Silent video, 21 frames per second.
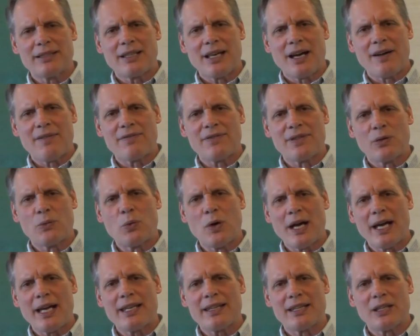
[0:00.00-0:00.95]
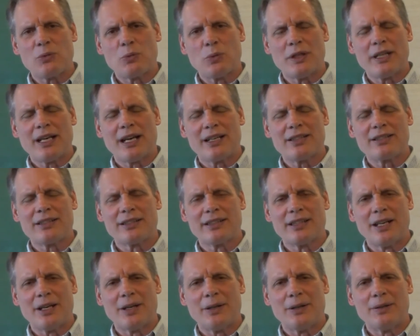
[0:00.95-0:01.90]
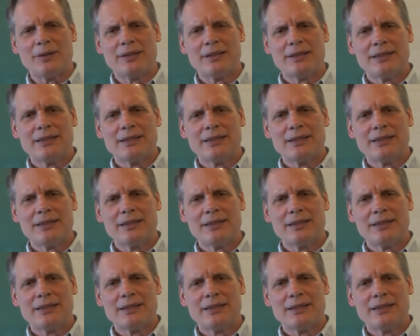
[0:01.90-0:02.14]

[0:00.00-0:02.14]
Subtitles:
of the way that we are to go.